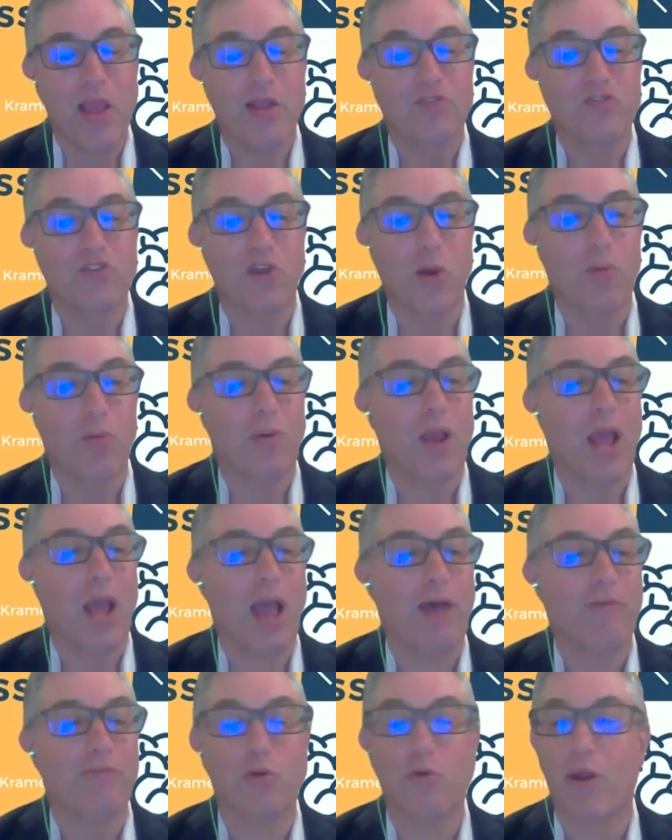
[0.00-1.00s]
So
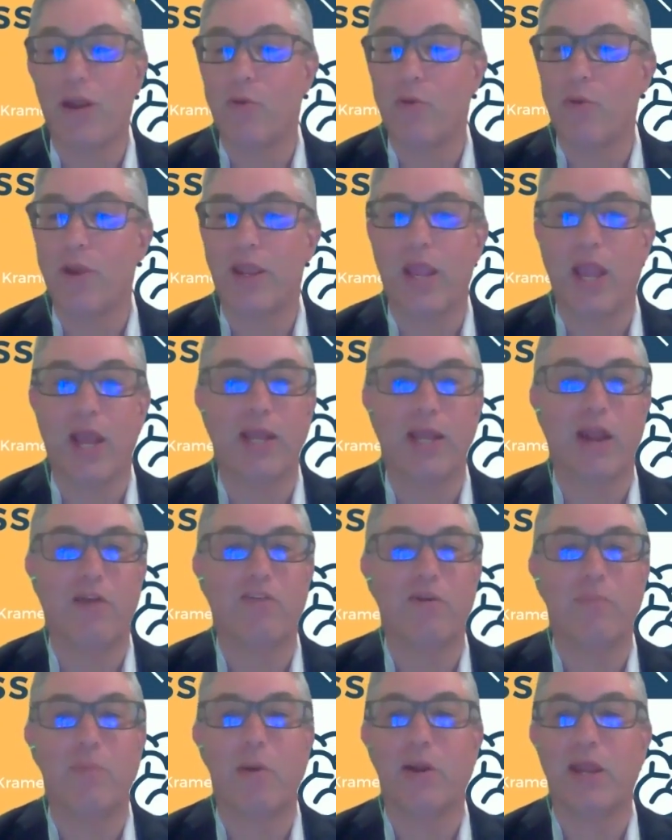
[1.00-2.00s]
have a great weekend,
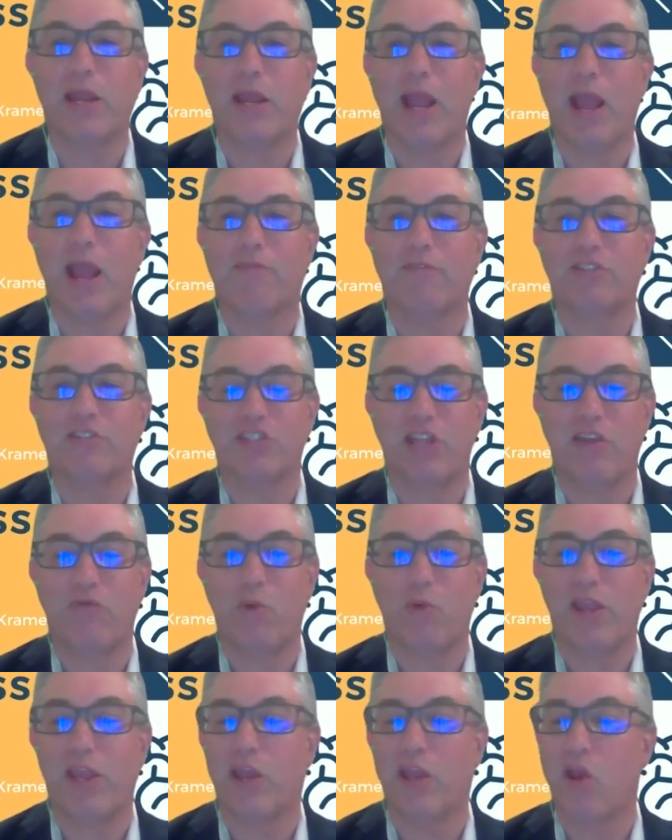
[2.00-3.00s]
everybody. Have a safe
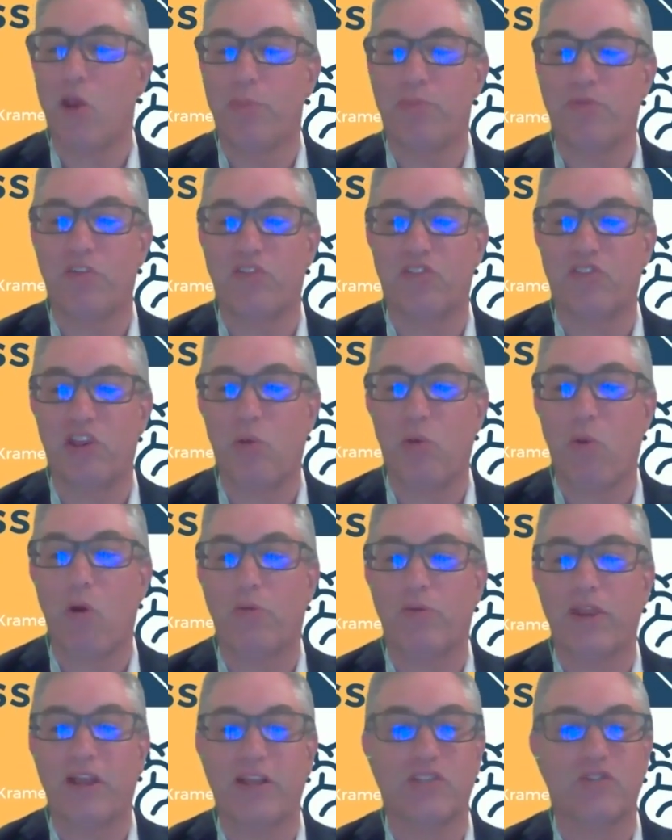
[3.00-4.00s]
weekend. Hope to see you
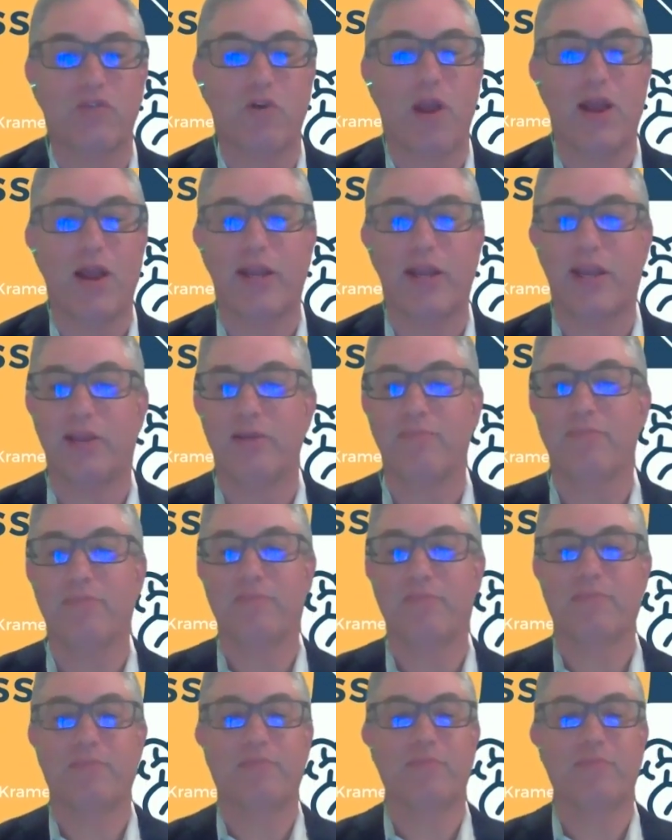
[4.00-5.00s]
all next Friday.
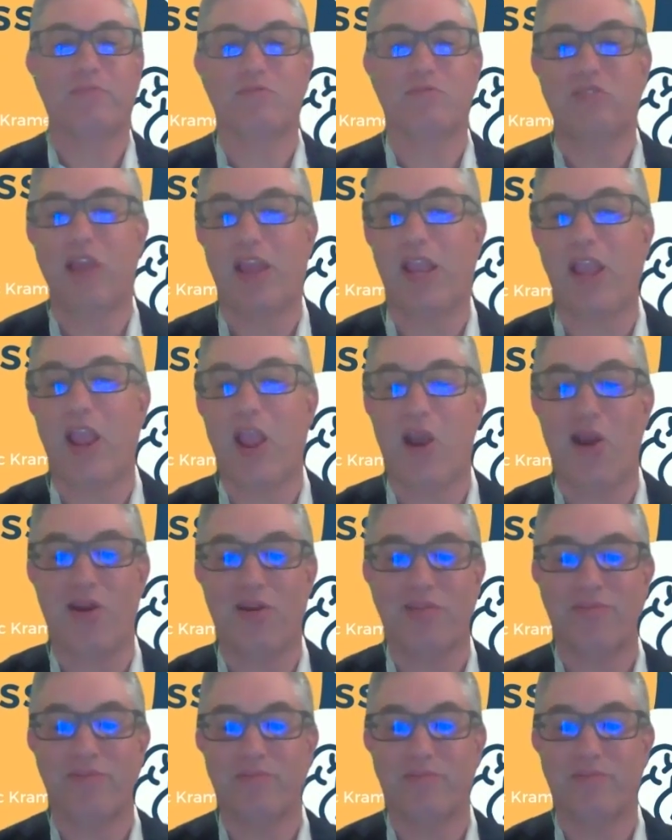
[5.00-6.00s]
Take care.
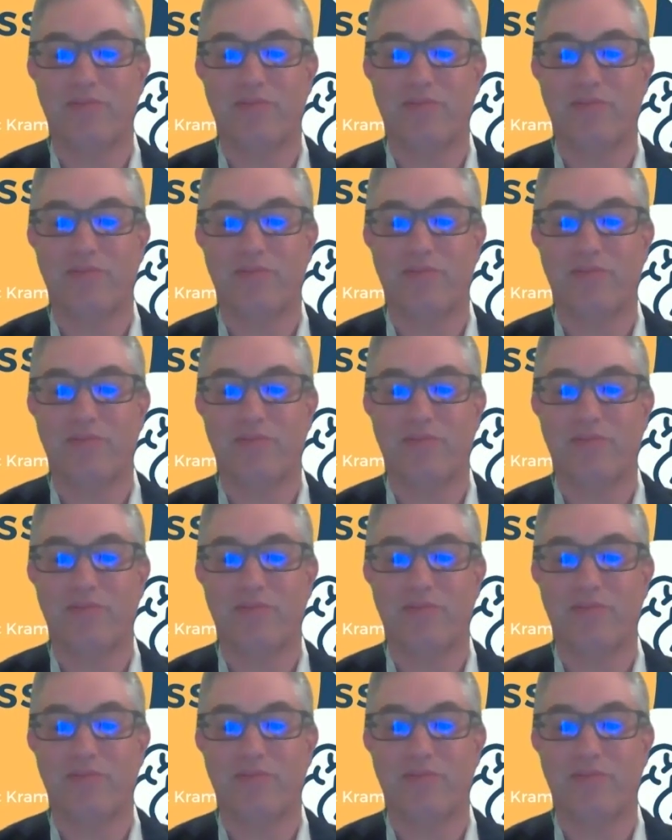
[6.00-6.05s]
